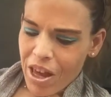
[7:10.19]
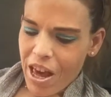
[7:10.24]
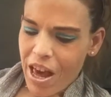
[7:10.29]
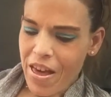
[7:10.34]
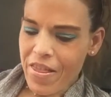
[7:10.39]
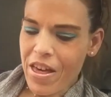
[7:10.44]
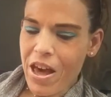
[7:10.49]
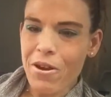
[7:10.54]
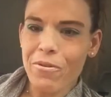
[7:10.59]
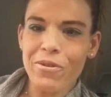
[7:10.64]

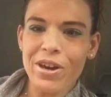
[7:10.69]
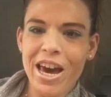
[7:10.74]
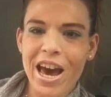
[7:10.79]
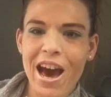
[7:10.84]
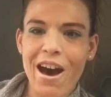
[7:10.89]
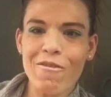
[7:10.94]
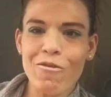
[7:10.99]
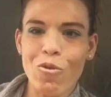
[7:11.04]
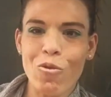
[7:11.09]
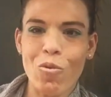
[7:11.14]
And then we
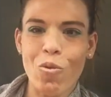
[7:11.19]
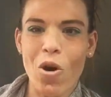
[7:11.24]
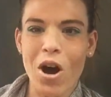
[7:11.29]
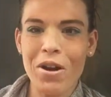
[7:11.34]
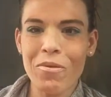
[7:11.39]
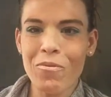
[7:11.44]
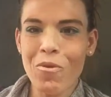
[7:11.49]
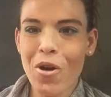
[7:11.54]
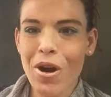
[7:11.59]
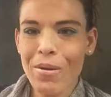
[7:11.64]
have
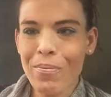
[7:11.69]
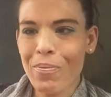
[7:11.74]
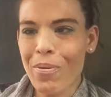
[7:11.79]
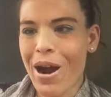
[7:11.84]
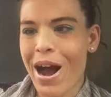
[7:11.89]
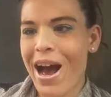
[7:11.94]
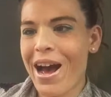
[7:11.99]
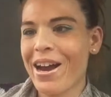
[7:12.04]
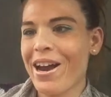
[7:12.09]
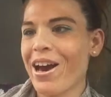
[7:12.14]
one more
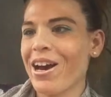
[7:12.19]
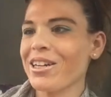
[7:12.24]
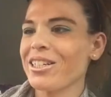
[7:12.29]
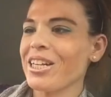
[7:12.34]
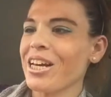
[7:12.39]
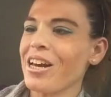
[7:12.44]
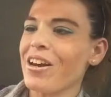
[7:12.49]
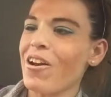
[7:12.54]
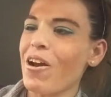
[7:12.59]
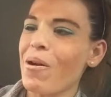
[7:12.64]
product
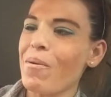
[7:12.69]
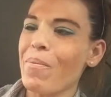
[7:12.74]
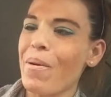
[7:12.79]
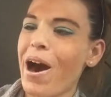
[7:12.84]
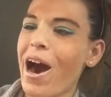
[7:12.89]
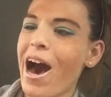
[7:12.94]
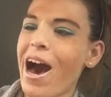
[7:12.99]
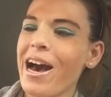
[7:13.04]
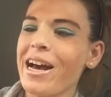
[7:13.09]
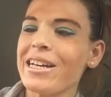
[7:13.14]
in our
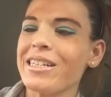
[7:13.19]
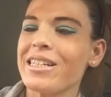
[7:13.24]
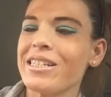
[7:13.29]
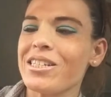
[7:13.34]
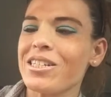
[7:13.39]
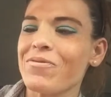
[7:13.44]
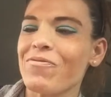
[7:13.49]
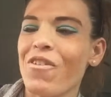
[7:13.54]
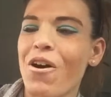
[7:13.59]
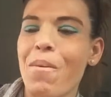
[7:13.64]
box.
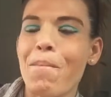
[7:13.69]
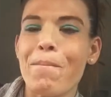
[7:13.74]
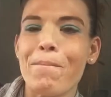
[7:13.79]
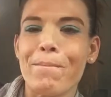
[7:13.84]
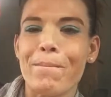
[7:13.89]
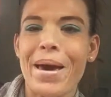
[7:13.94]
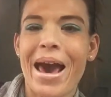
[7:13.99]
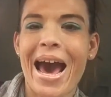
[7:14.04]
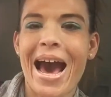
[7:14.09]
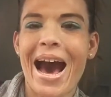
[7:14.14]
It's
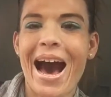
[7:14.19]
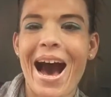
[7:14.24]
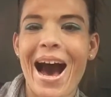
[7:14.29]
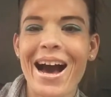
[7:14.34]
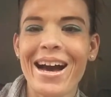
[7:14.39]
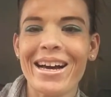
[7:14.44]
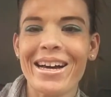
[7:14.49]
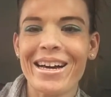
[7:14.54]
from MAC.